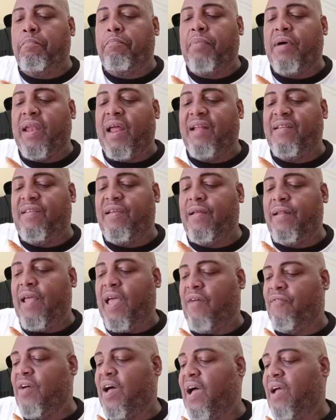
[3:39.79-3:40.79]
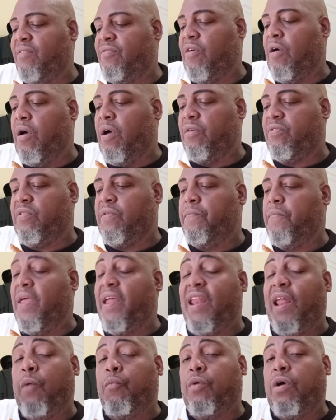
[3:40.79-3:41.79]
But I did have hot dogs,
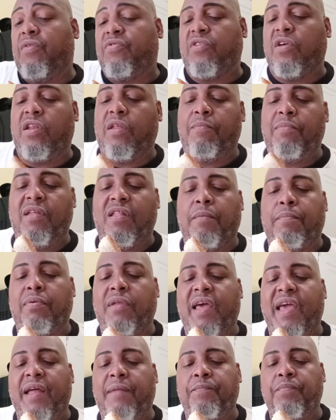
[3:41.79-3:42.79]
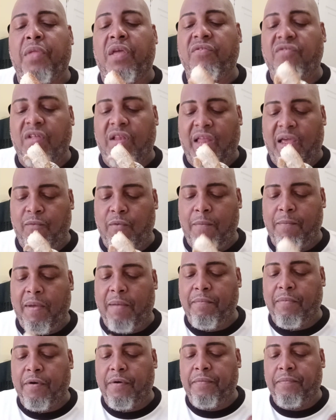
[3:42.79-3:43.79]
and that was going to be the plan until I
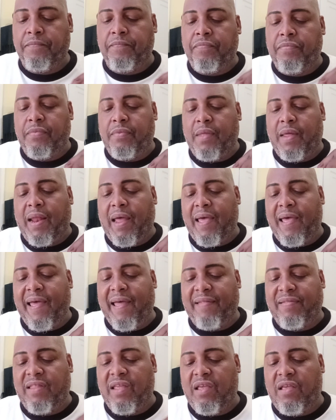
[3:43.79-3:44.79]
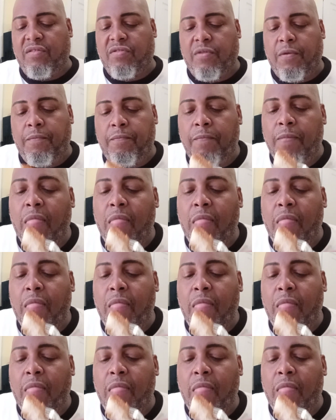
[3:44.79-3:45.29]
remembered that I had these.